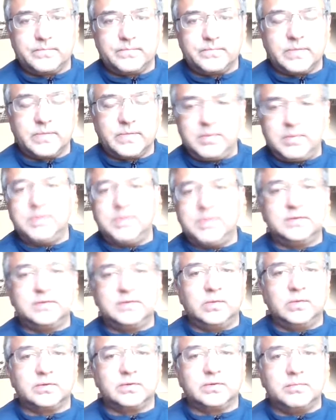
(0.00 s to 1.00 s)
maybe a
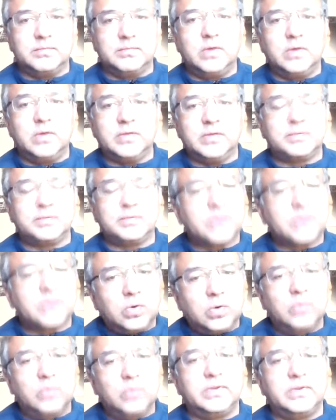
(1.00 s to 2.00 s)
sequence of moments, but the
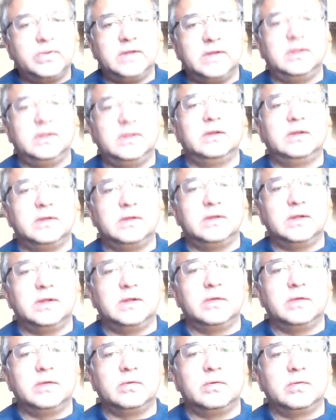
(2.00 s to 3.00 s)
whole thing taken
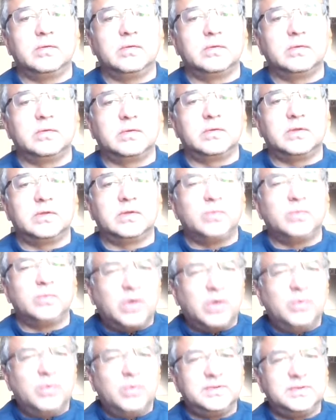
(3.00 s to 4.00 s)
together, because we're
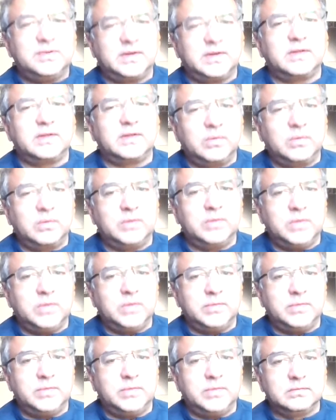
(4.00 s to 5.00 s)
always stuck in that one
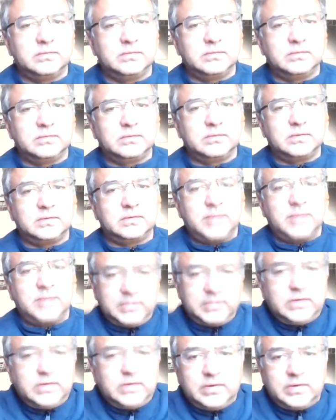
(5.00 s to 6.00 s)
moment.
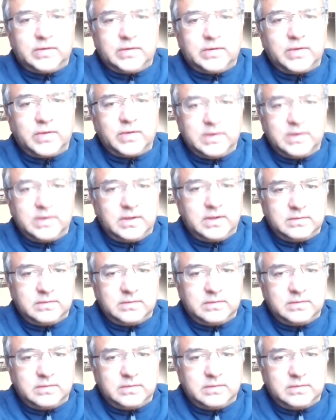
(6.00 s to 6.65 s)
I'm literally like right now,